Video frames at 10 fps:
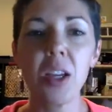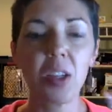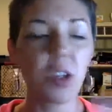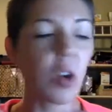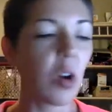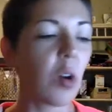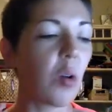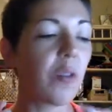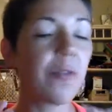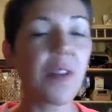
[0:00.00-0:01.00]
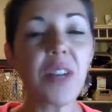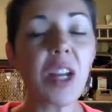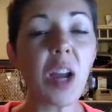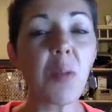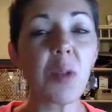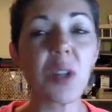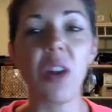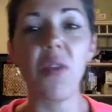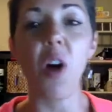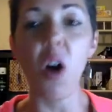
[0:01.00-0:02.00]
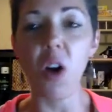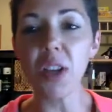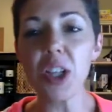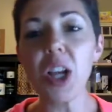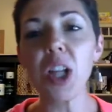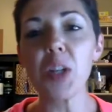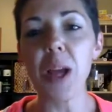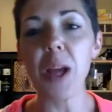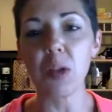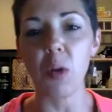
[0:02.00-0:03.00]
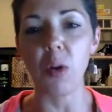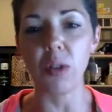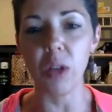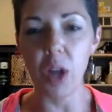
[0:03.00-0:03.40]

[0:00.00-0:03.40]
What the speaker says: So 59% of all the challenge packs sold